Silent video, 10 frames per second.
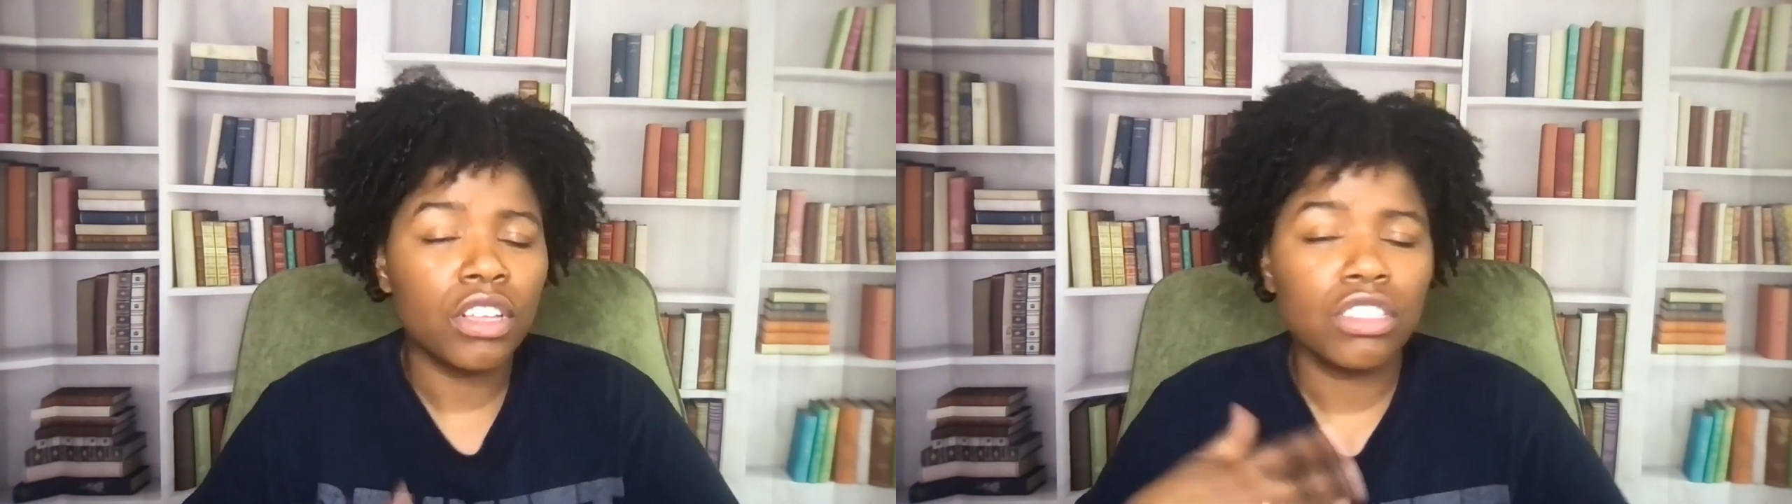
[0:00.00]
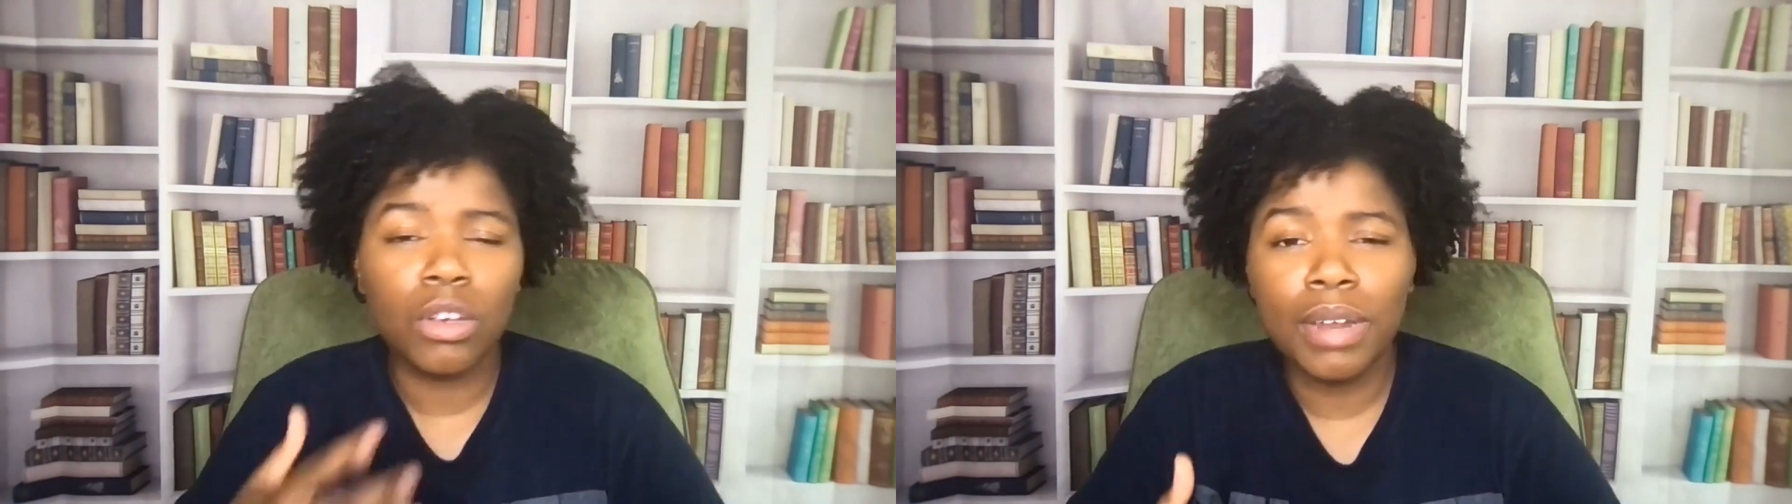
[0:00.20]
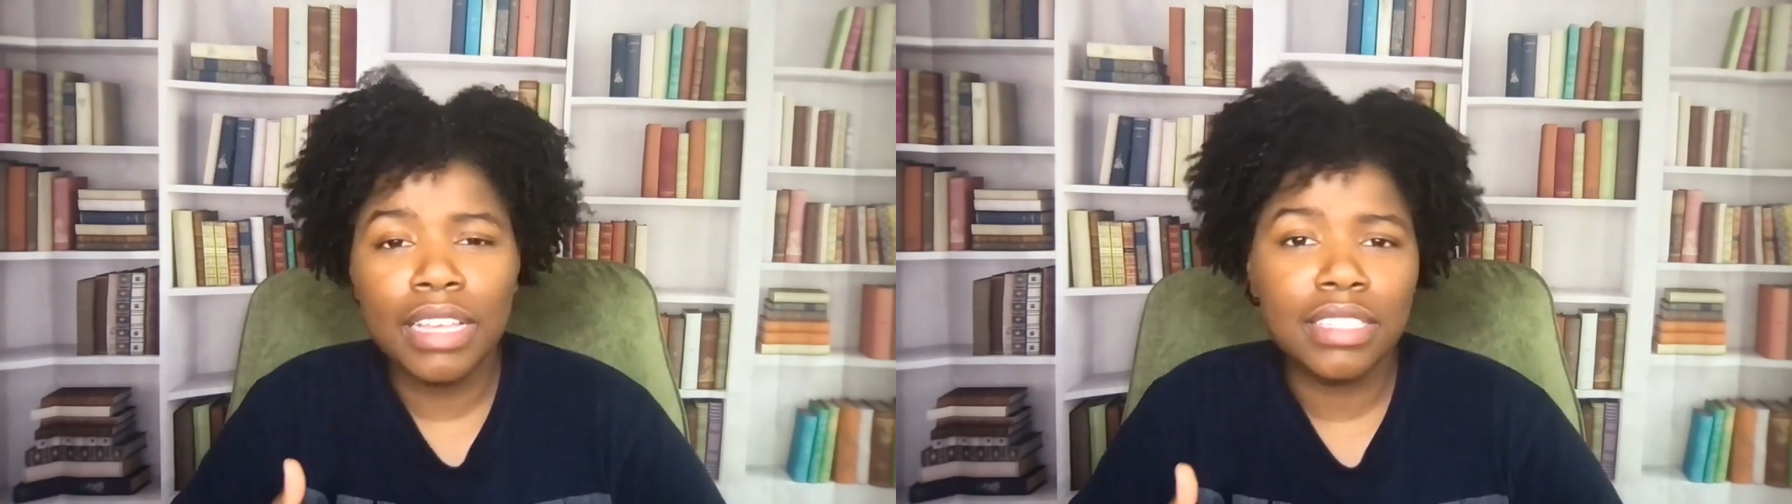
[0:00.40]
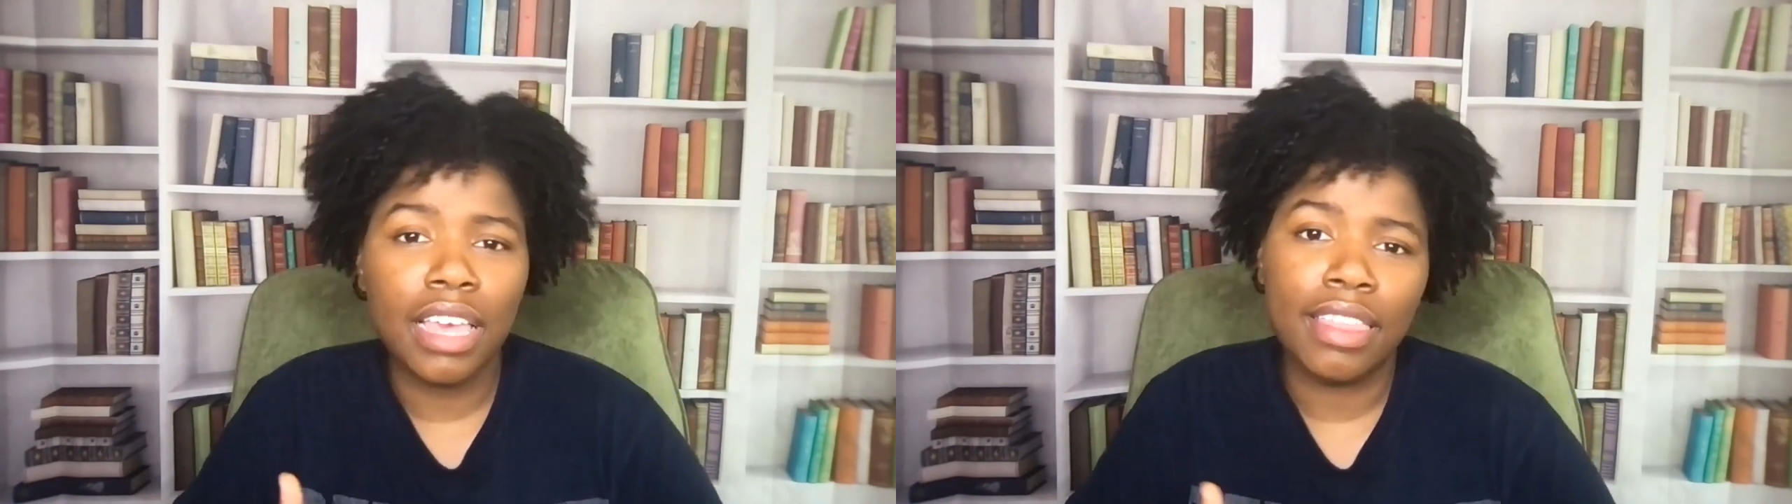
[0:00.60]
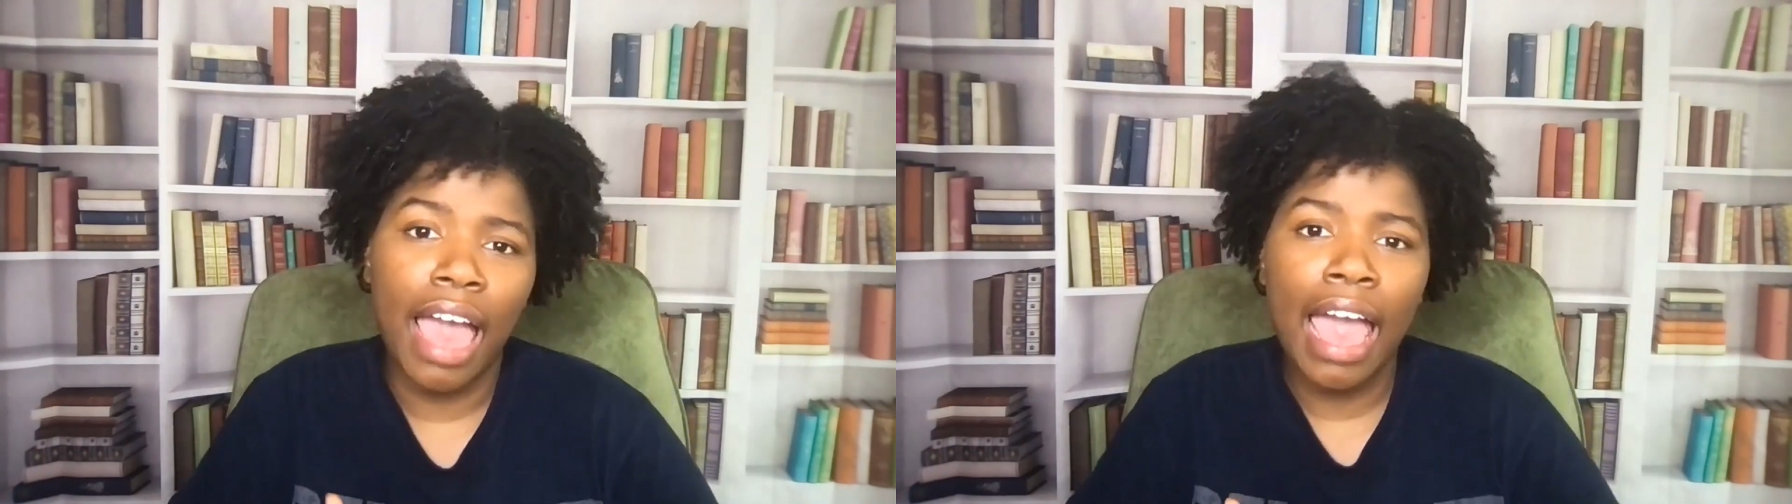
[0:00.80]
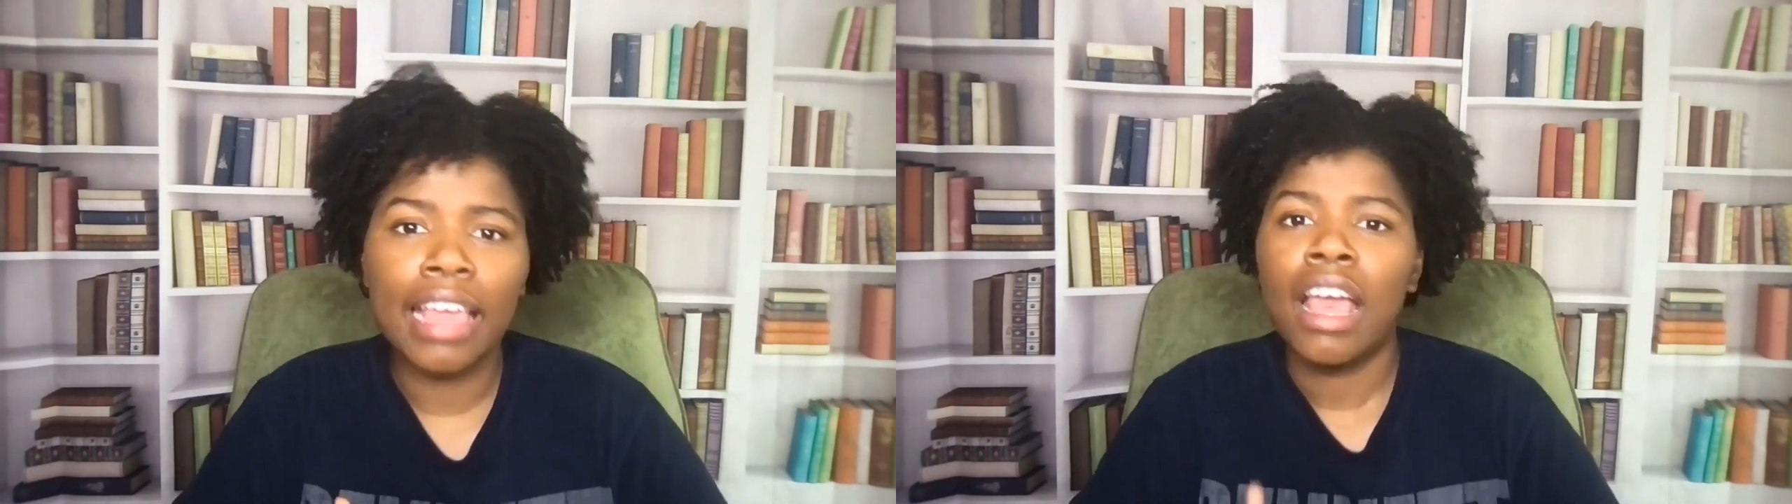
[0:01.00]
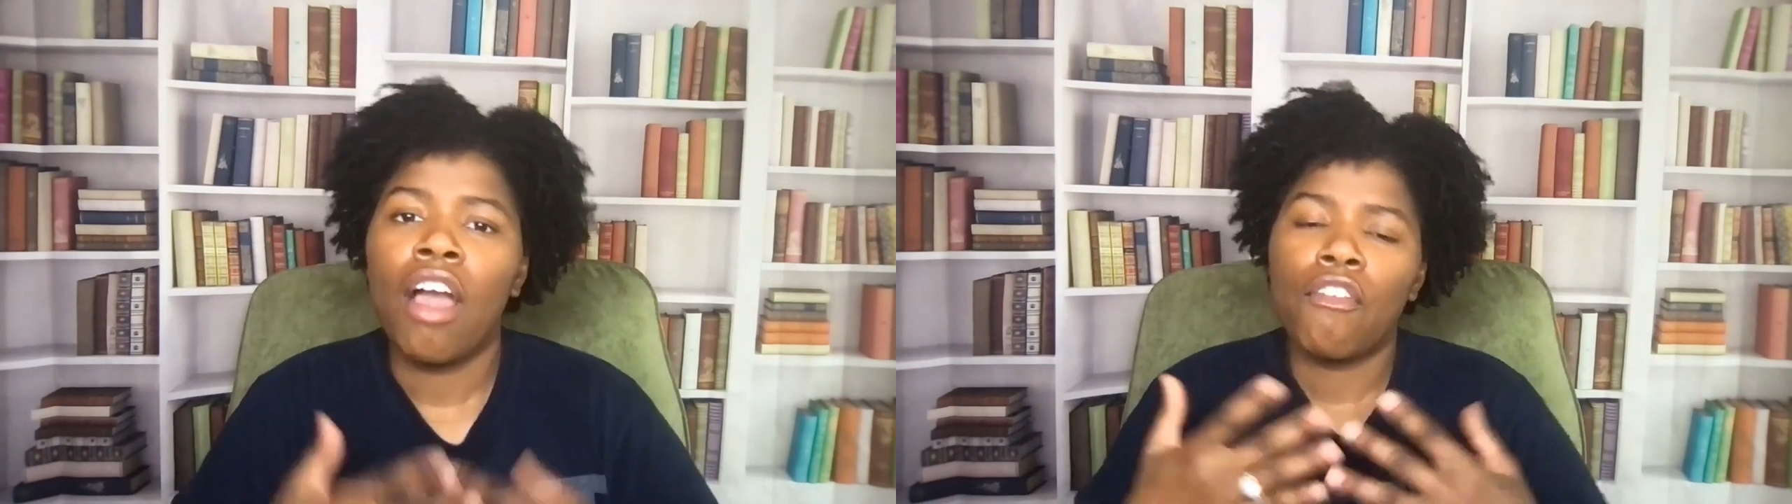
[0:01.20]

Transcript: So, when I say that,